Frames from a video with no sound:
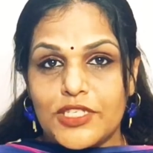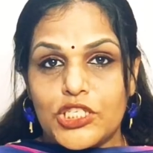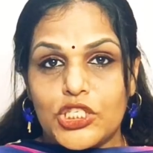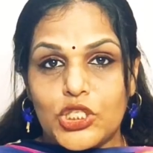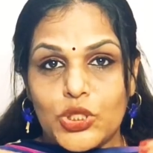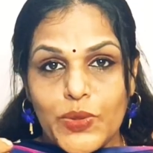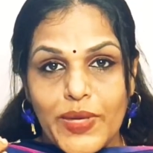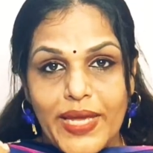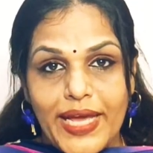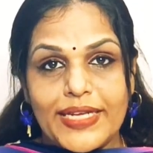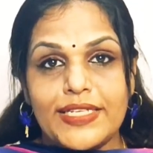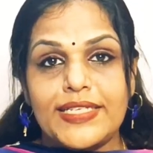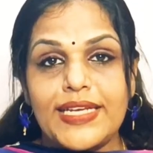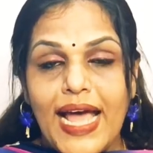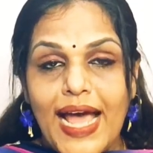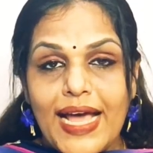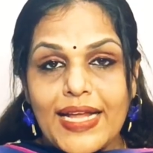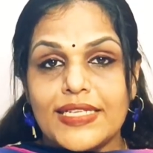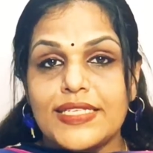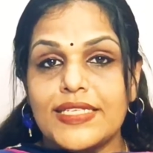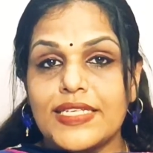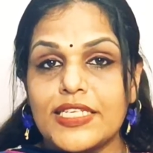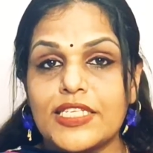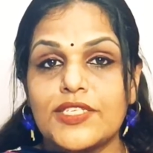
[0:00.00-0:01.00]
To get
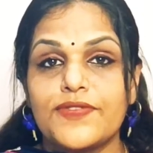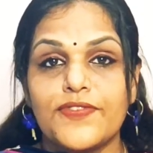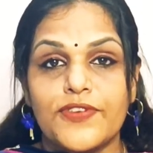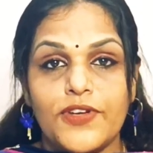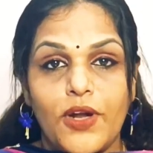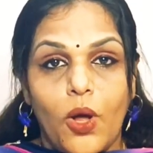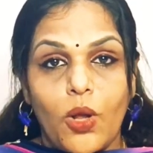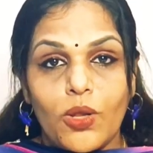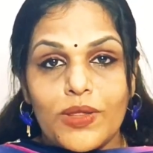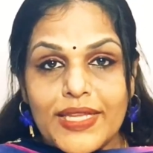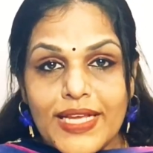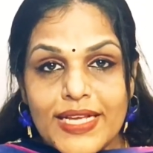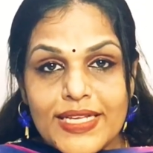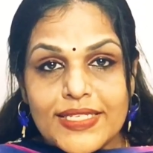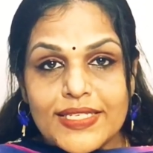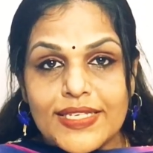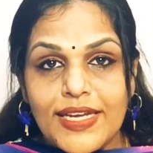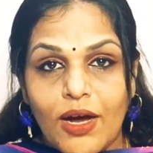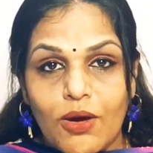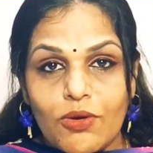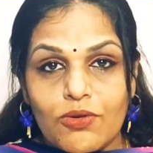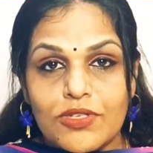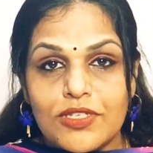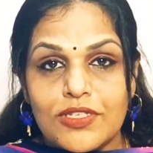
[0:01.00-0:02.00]
answers for all these
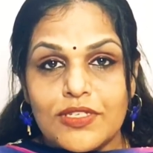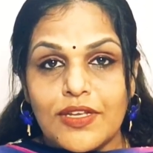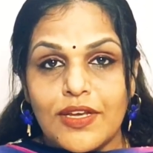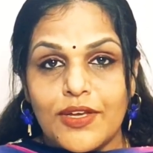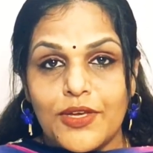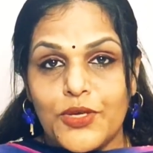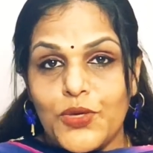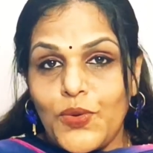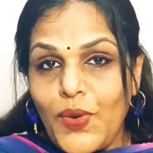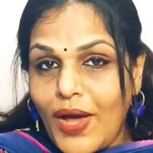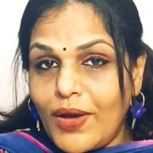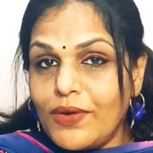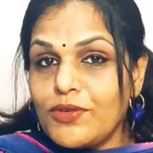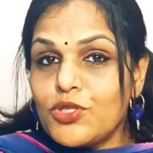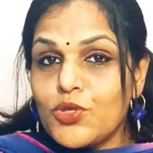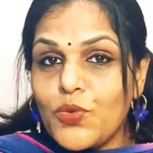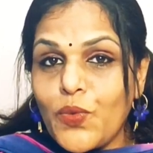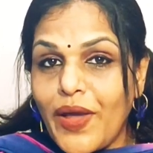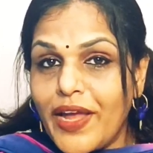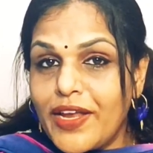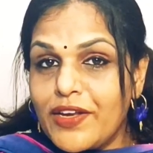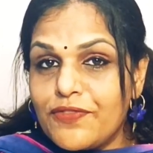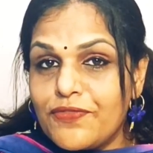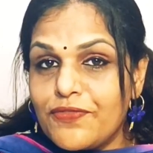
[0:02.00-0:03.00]
doubts, you have to
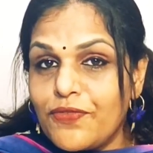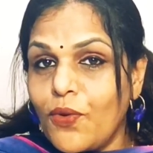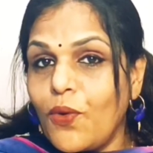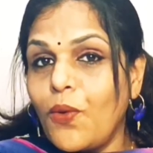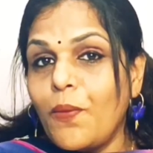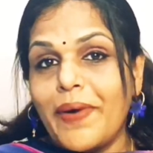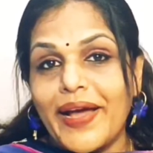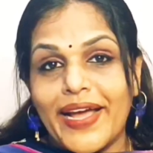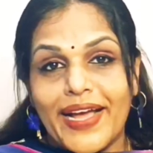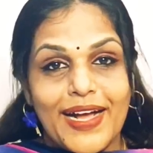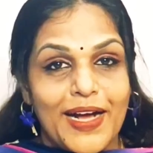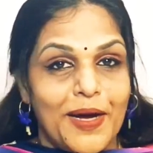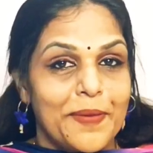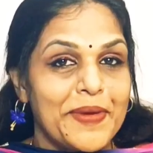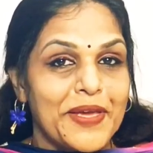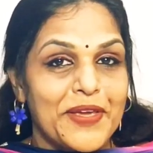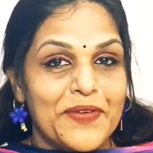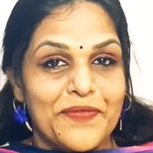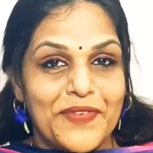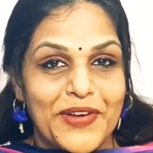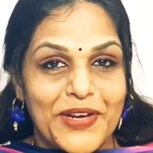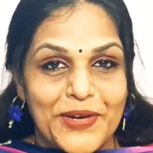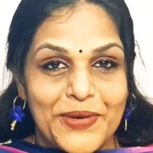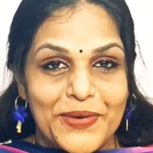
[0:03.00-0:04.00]
wait for my
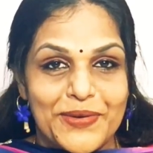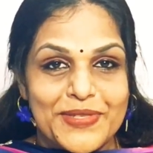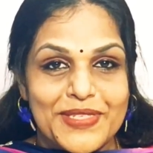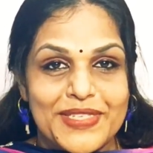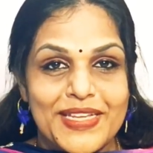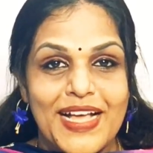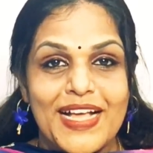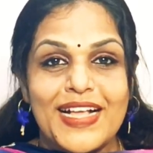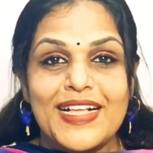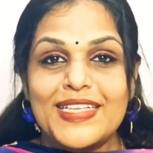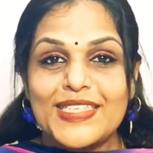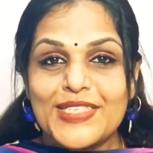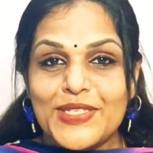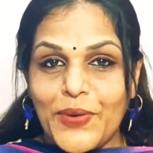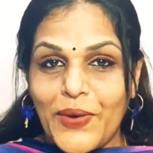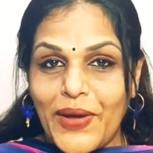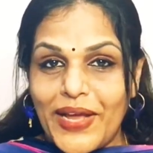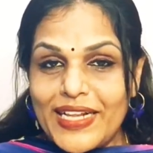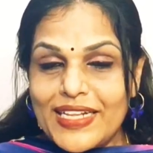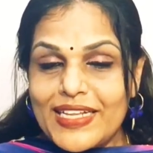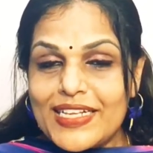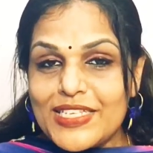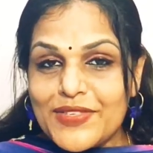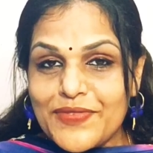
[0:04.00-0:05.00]
coming videos. So
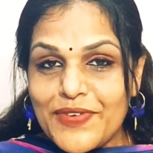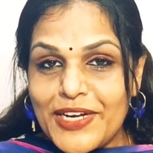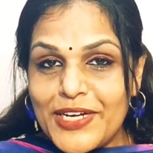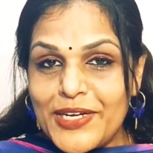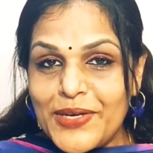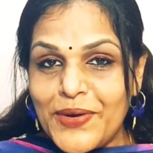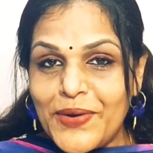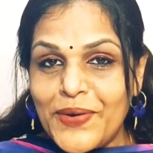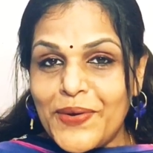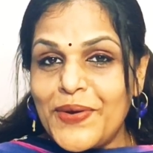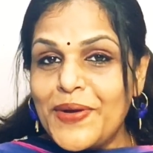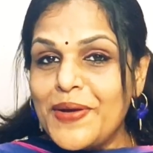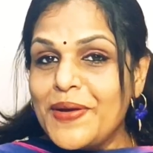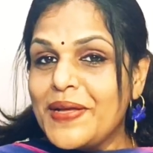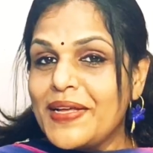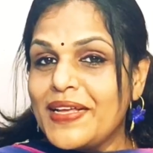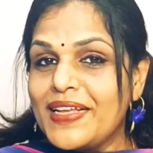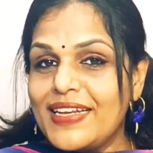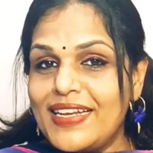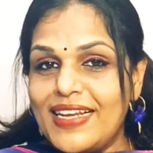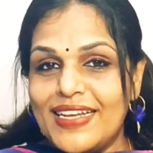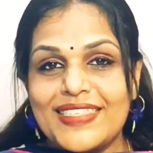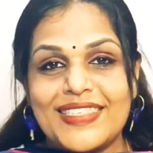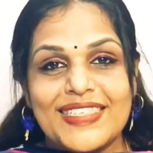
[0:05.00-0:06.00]
in this video,
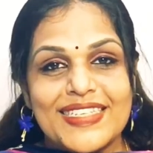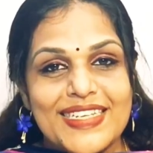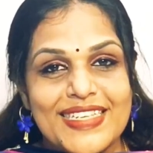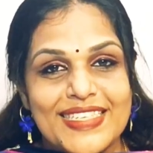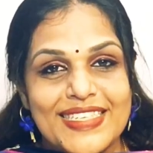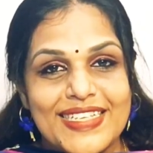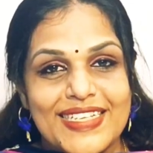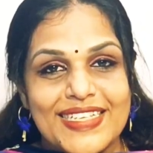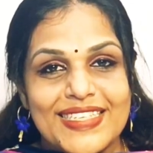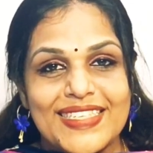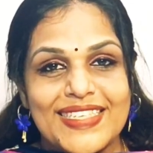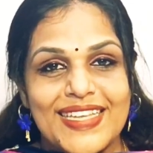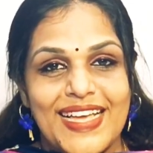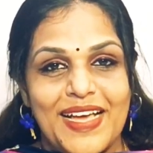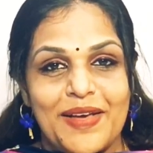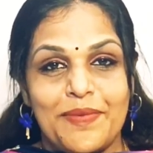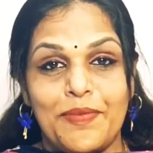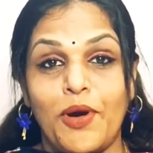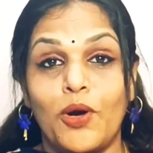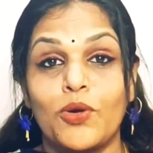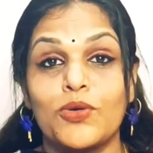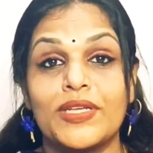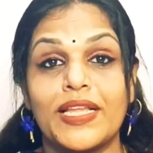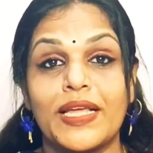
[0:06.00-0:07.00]
let's discuss
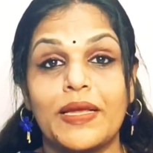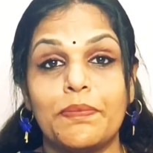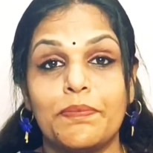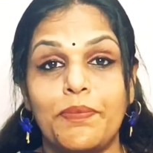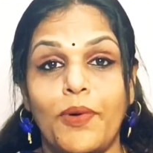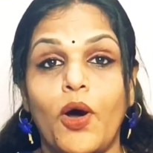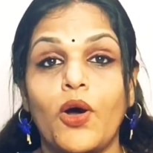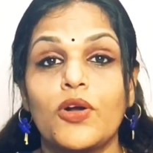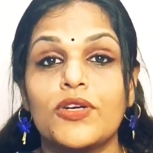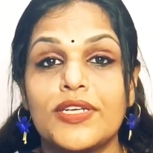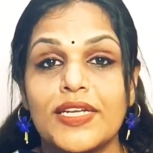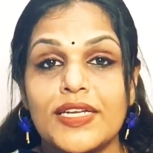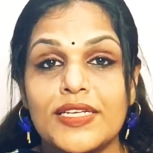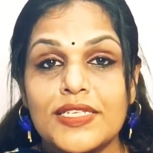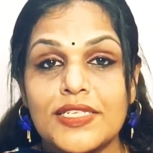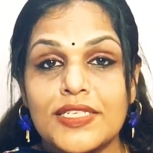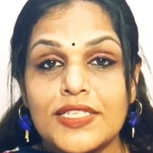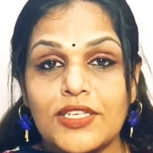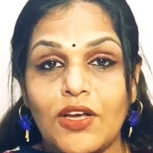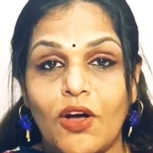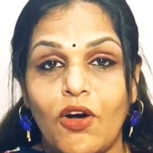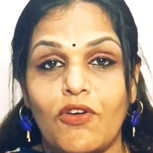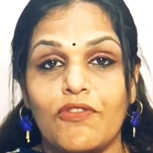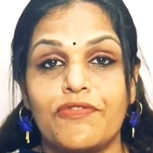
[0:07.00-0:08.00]
about the
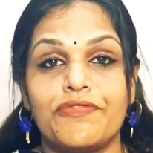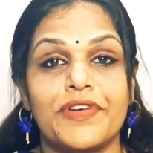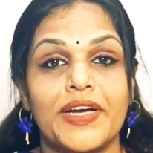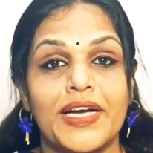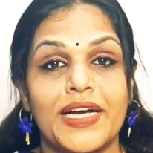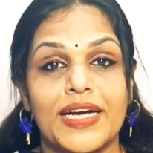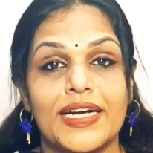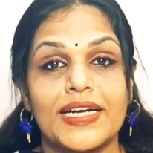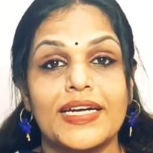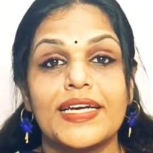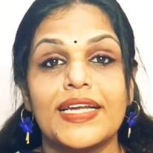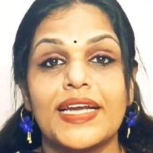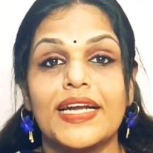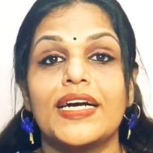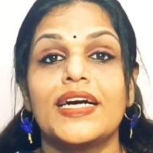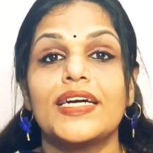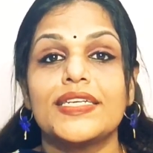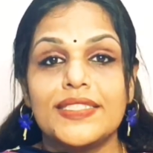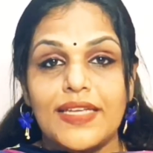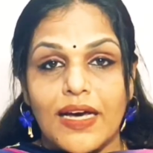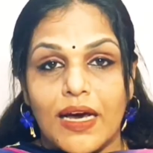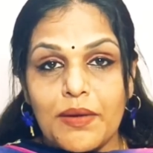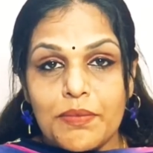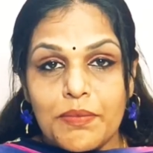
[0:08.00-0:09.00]
importance of
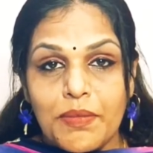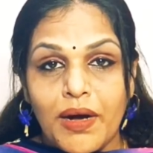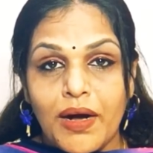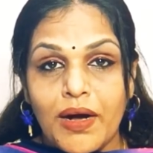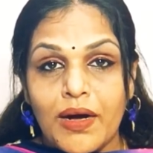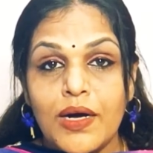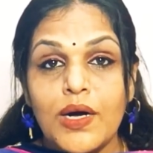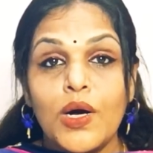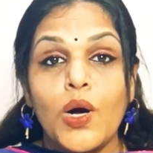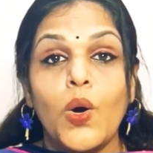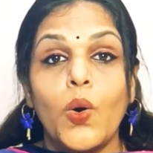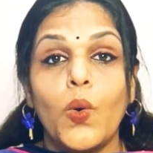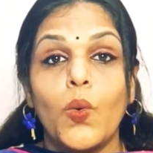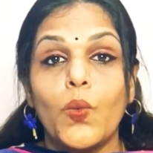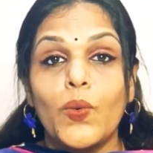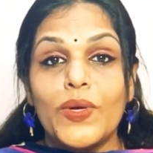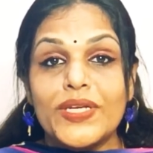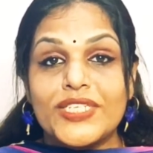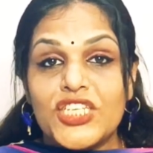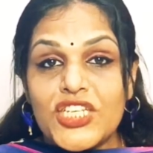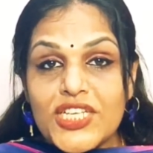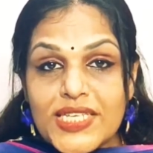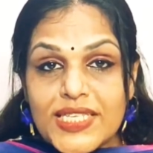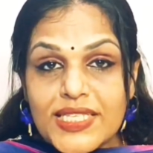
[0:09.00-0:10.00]
Graha Dharma,
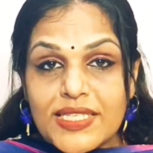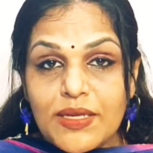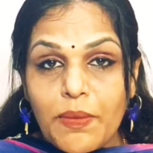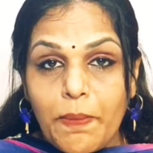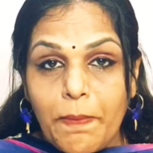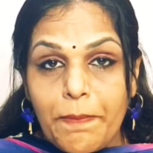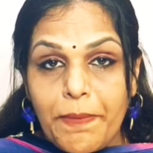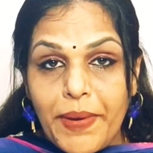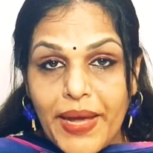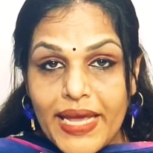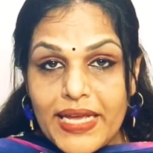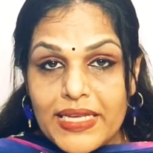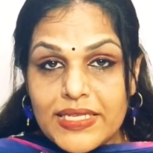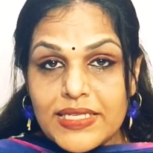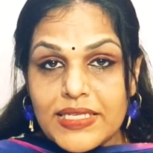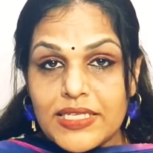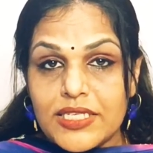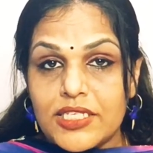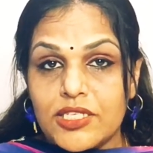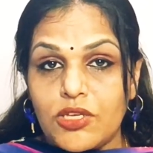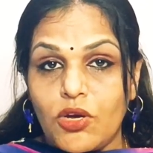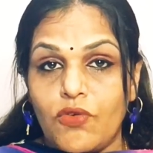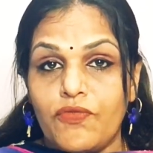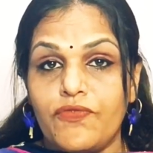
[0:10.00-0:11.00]
which is the
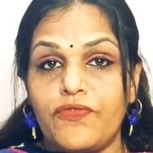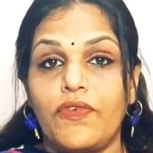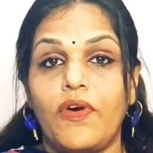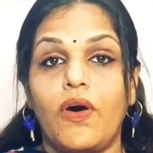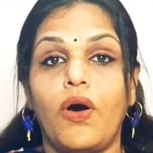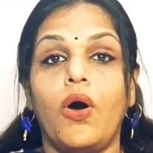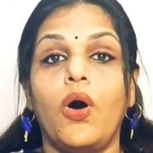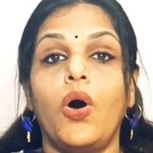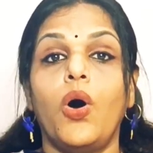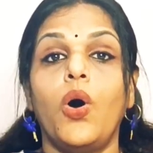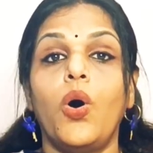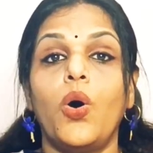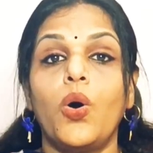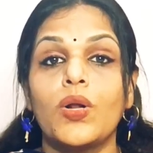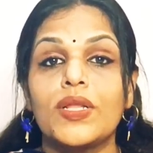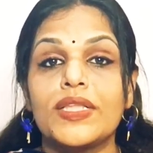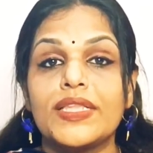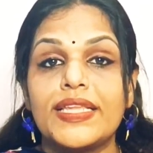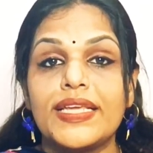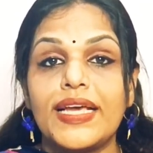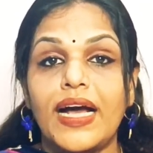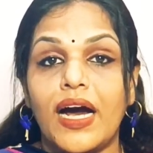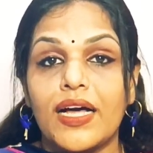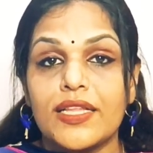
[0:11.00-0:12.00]
basis of
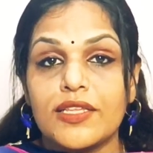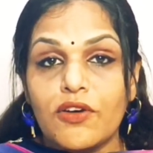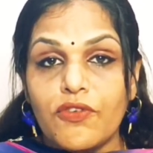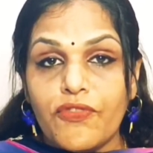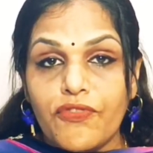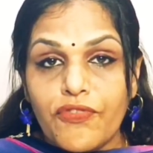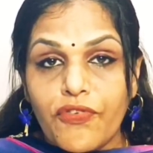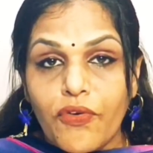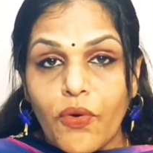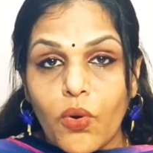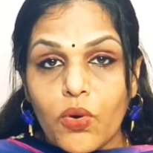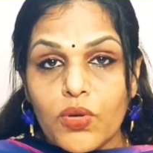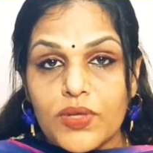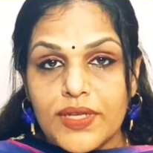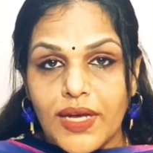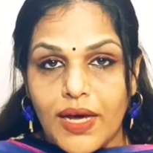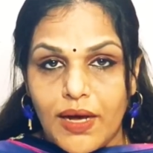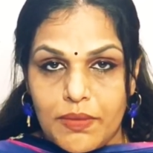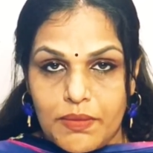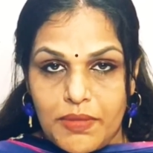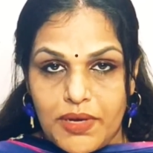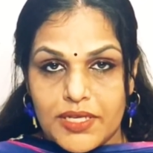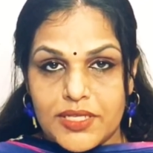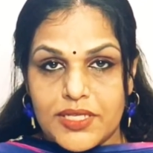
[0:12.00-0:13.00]
all the other 4
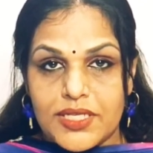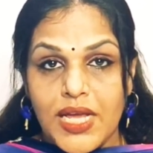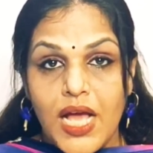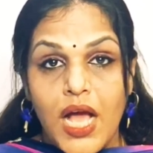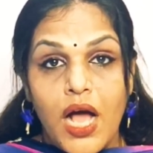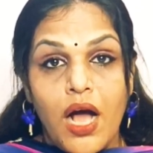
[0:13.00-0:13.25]
dharmas.